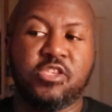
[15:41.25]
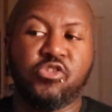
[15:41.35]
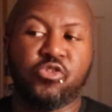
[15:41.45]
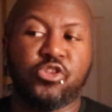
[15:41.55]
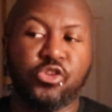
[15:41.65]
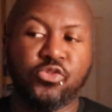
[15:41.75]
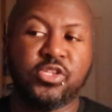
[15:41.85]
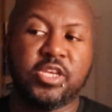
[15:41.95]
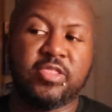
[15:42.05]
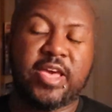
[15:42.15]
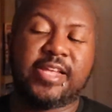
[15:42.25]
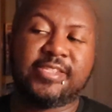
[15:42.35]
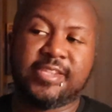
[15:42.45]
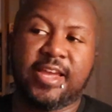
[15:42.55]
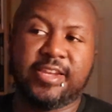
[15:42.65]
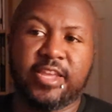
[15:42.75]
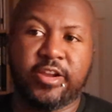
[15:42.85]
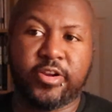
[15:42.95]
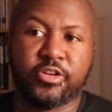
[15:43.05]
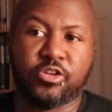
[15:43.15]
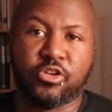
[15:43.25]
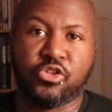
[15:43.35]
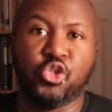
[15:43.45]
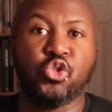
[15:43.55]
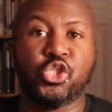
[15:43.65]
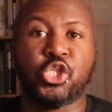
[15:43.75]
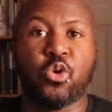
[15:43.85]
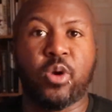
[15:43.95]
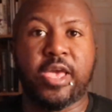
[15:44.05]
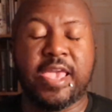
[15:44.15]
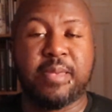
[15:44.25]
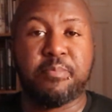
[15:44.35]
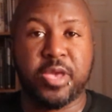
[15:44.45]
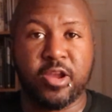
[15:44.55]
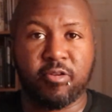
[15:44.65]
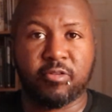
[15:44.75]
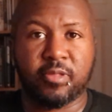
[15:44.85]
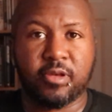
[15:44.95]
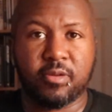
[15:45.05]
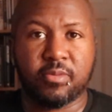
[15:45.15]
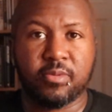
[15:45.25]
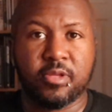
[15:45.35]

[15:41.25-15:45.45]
you're using that side character to show a parallel.